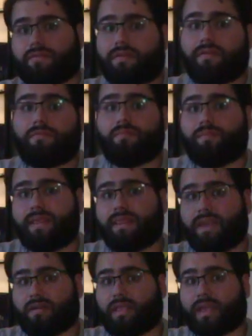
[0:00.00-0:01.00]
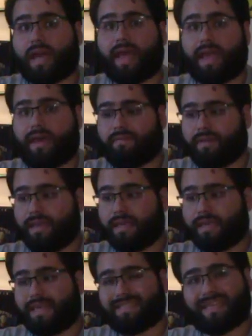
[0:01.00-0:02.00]
If you've ever been there like I have,
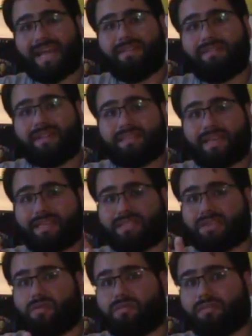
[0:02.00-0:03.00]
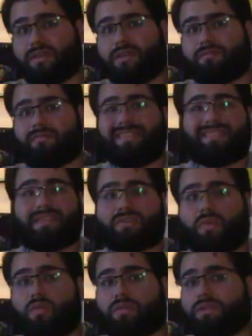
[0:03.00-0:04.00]
it's kind of in like its own
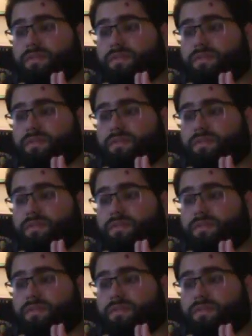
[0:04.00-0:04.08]
recessed corner.